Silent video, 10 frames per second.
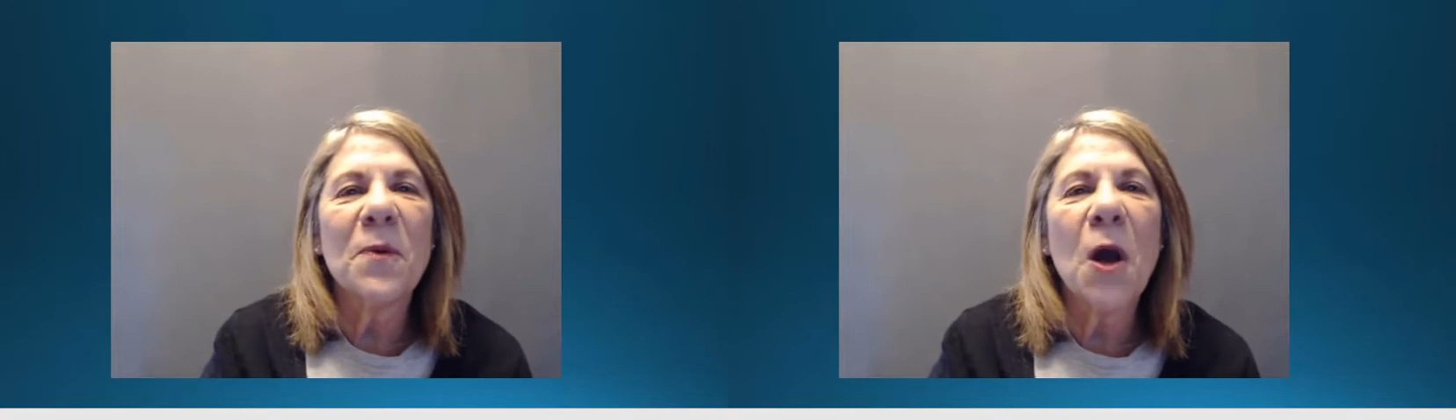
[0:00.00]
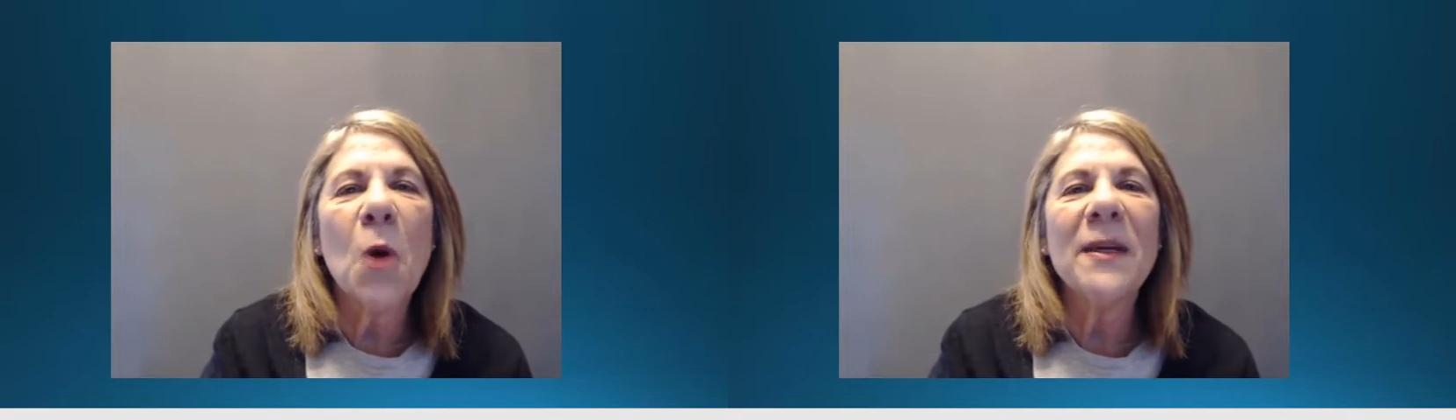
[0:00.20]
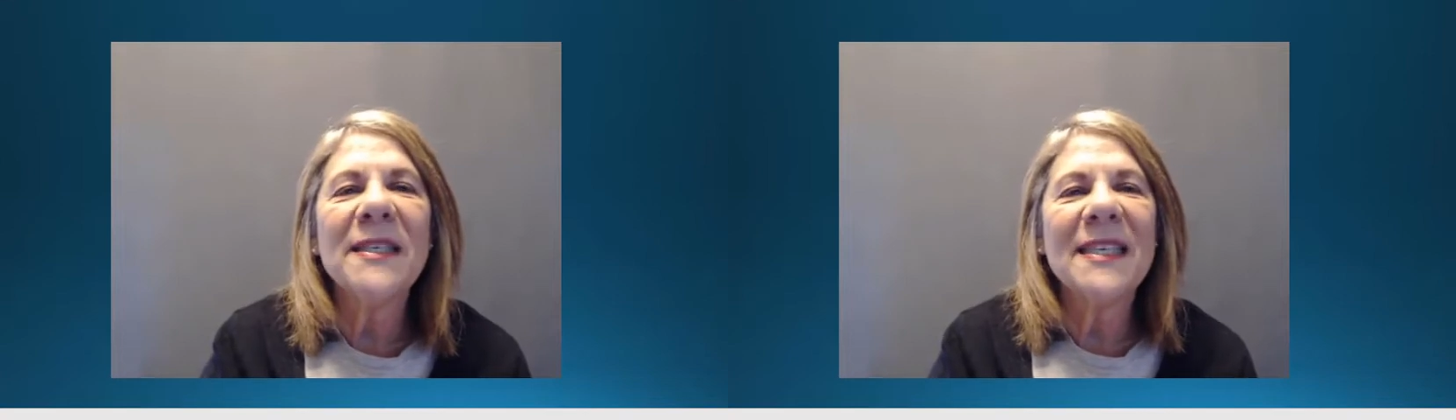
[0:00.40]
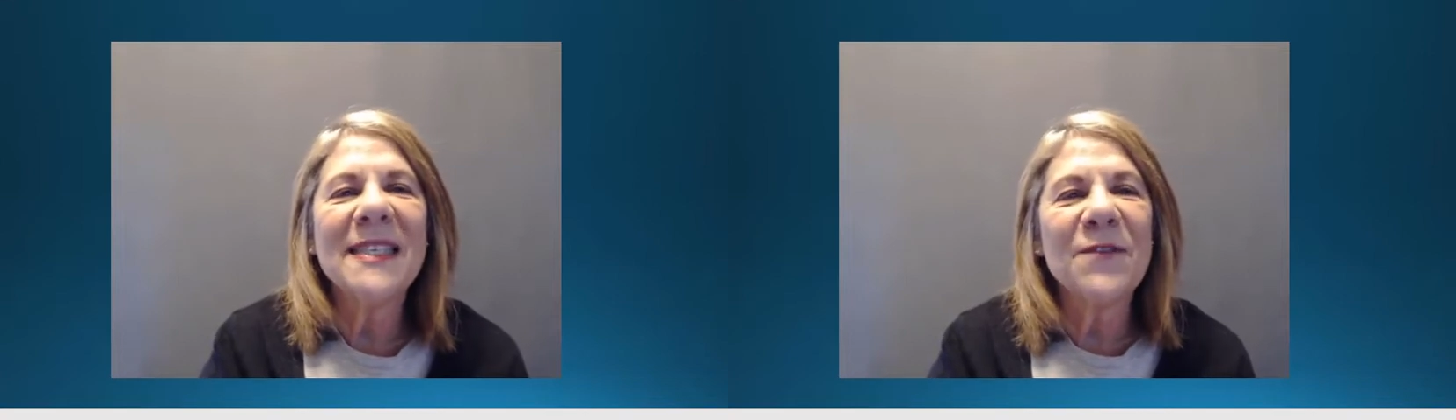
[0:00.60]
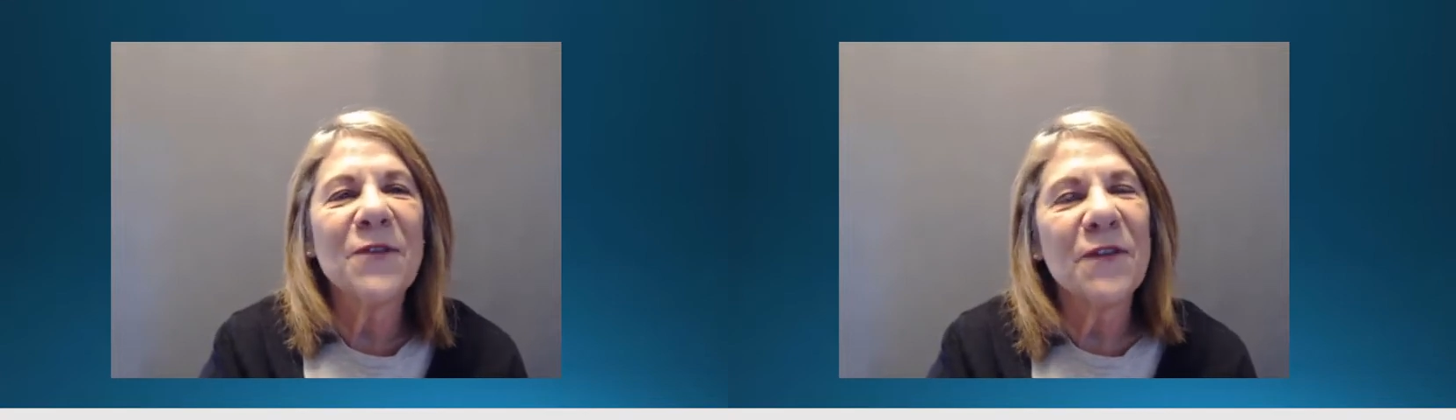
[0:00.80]
go into
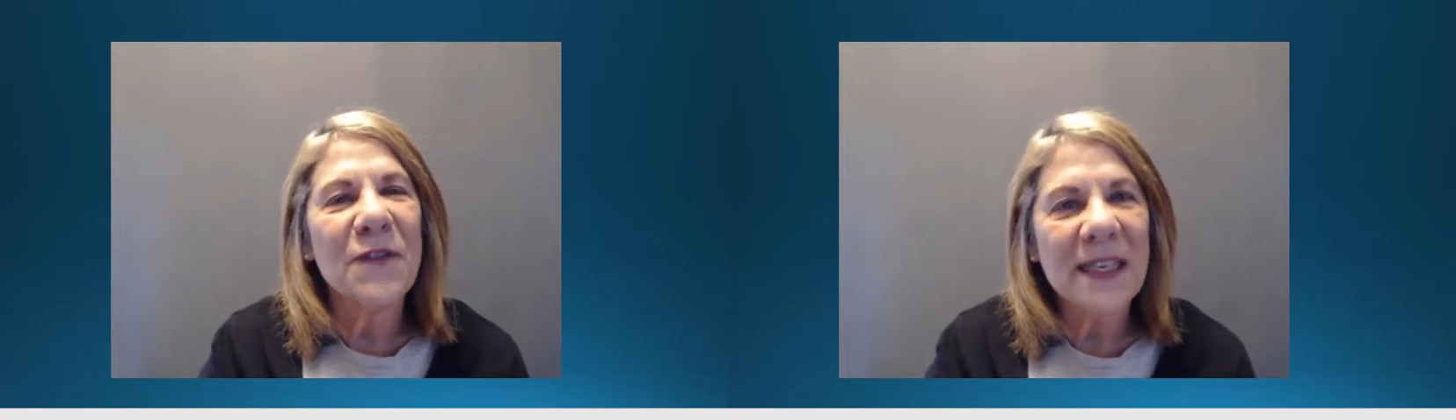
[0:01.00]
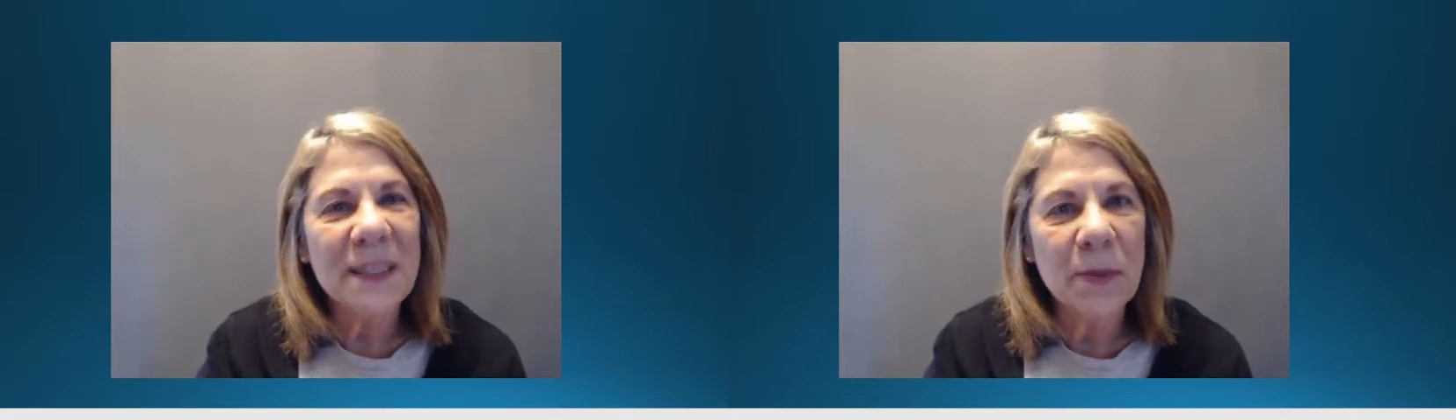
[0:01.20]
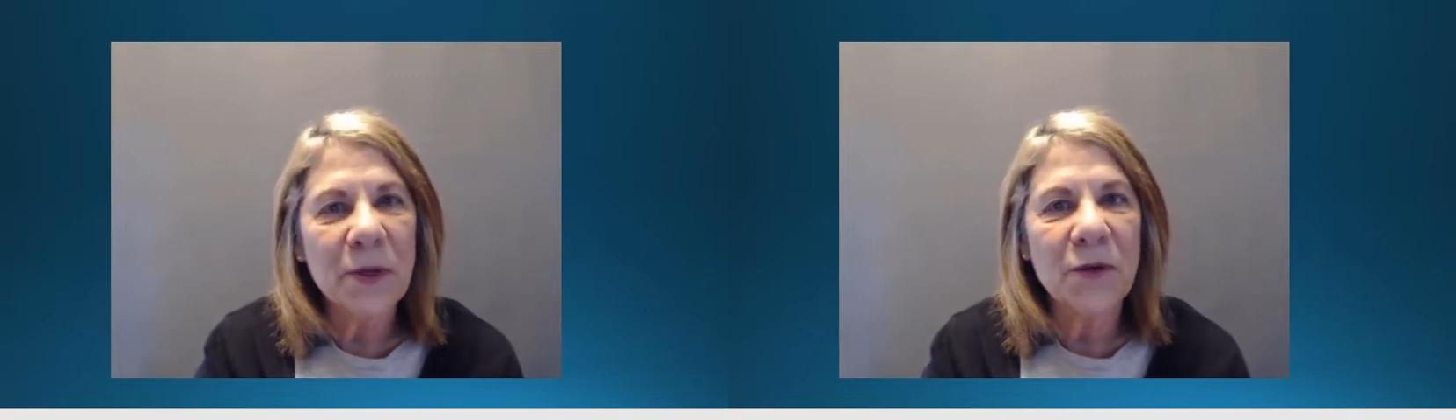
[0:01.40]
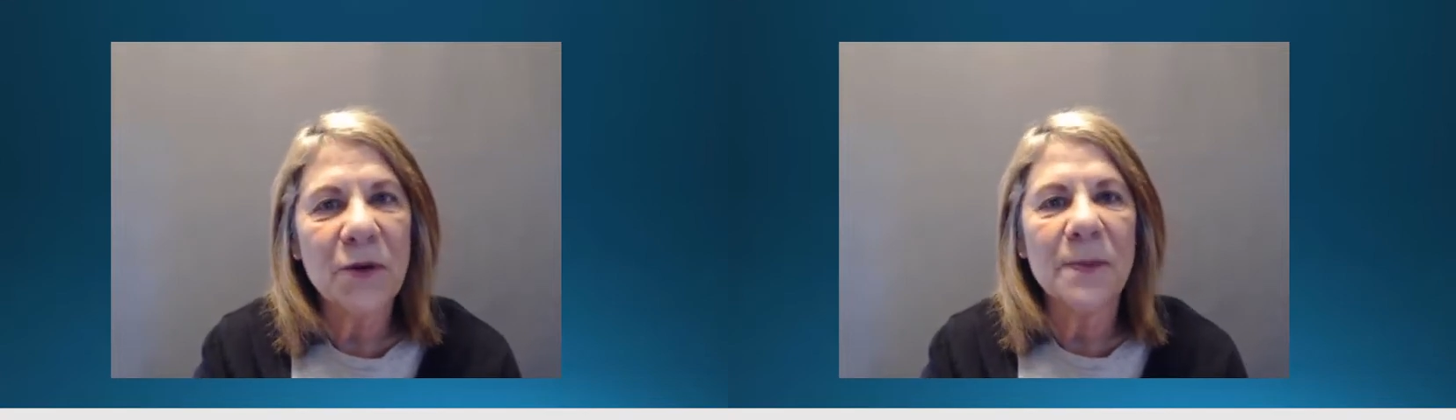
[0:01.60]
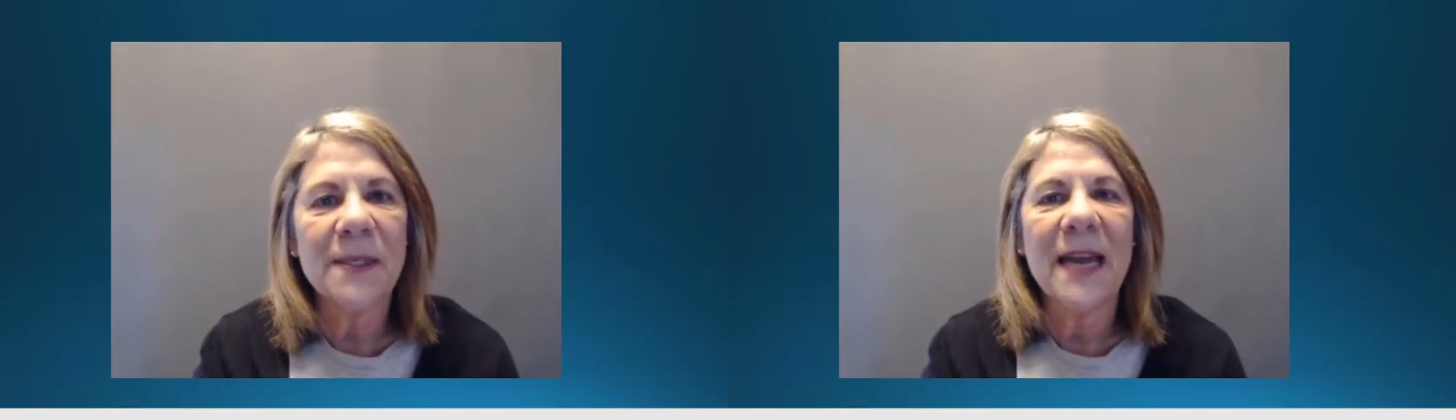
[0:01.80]
different Facebook groups